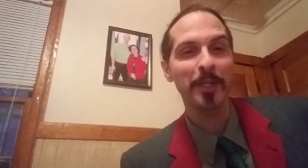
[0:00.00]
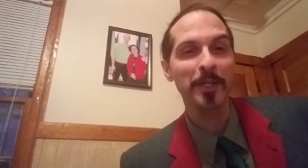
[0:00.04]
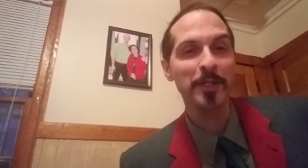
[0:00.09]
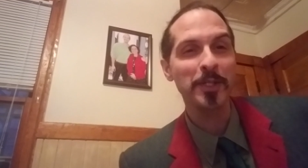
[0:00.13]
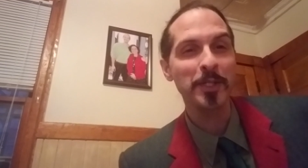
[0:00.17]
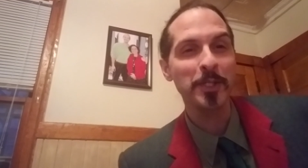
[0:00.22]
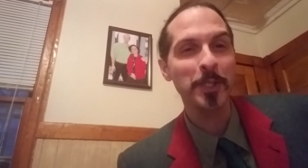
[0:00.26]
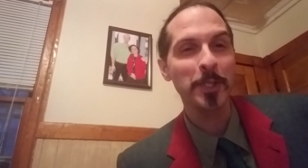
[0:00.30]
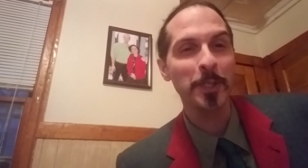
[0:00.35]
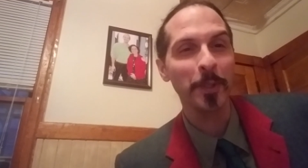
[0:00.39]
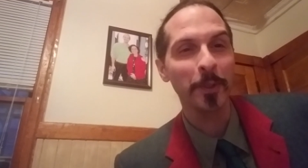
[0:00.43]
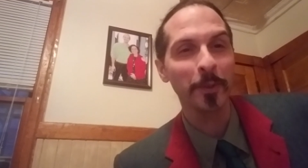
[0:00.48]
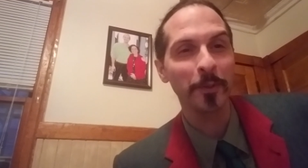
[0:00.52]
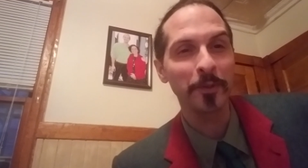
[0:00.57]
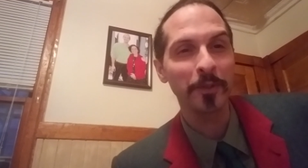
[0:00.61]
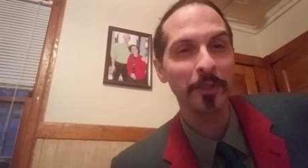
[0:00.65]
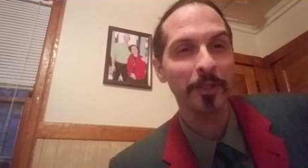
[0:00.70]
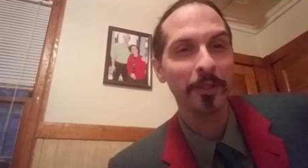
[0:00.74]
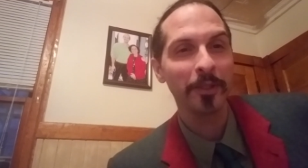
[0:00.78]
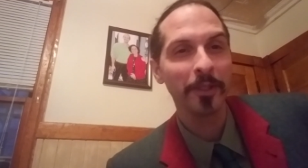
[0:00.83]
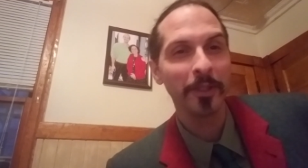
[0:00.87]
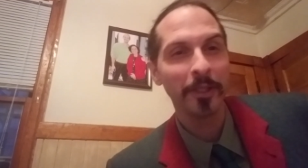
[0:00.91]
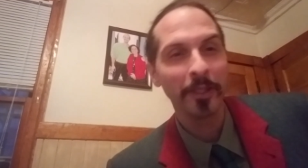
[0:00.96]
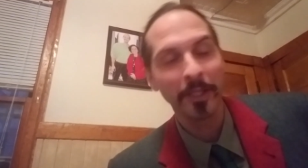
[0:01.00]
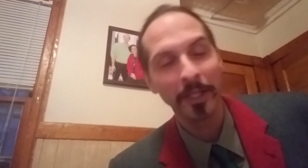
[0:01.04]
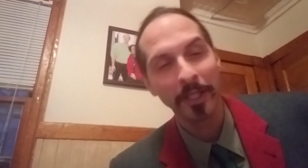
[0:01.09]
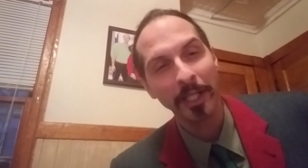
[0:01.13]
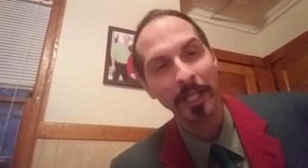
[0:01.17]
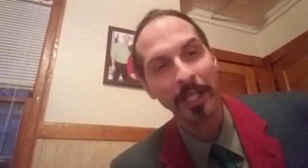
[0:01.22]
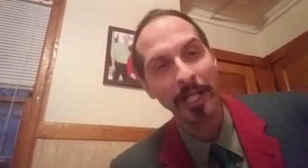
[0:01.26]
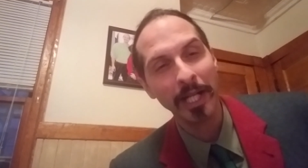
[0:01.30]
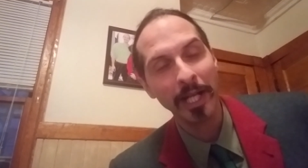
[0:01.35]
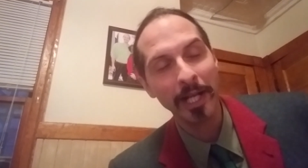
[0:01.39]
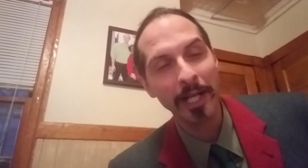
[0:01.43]
it's the truth.
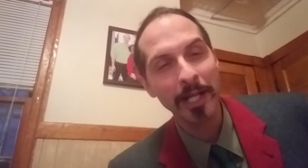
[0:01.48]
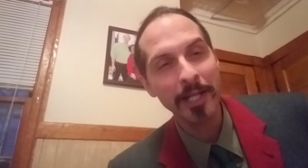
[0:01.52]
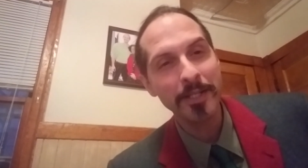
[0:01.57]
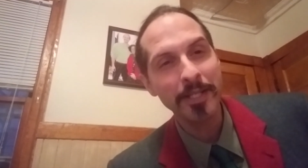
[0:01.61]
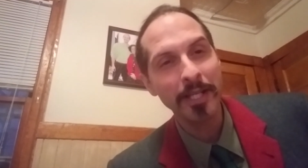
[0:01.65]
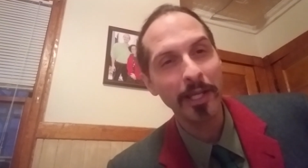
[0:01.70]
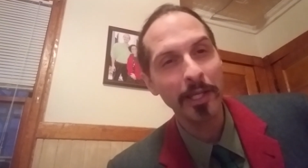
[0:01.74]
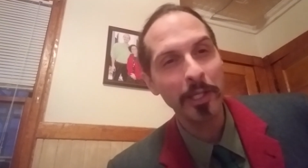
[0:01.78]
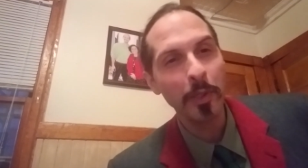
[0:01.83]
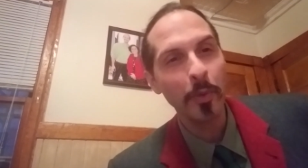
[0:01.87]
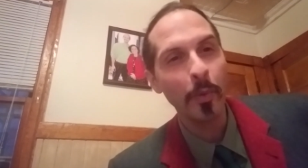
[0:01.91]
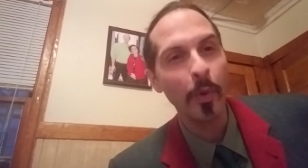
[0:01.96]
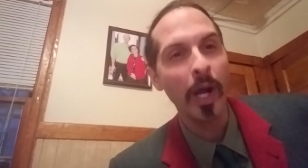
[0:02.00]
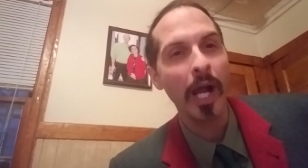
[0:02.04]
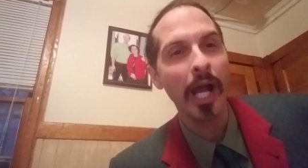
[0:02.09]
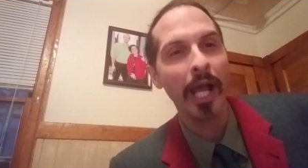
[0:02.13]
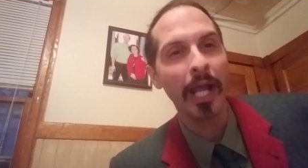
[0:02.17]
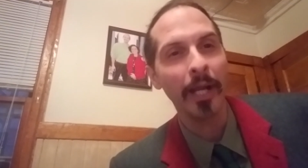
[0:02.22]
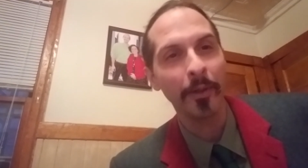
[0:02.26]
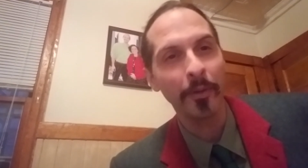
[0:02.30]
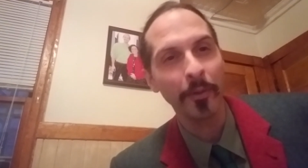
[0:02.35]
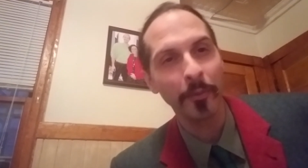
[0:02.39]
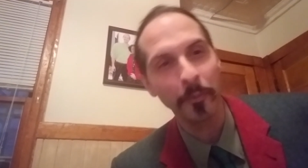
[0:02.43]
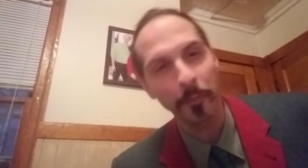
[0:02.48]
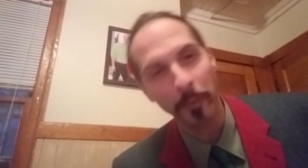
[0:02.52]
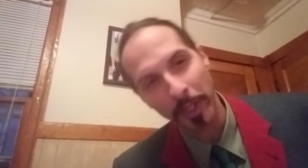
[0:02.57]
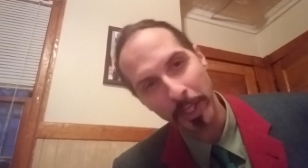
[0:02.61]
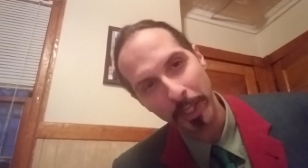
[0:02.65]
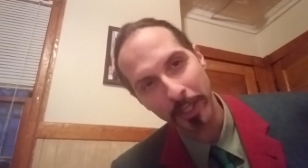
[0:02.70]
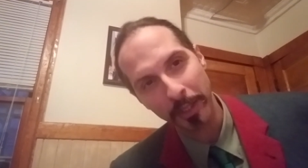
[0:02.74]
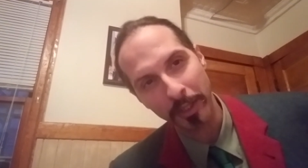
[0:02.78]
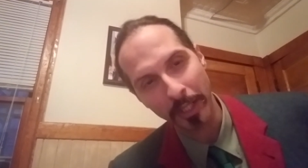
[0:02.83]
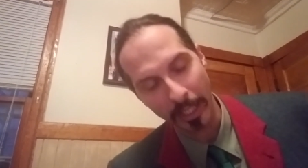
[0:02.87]
And I'm going to tell you why when,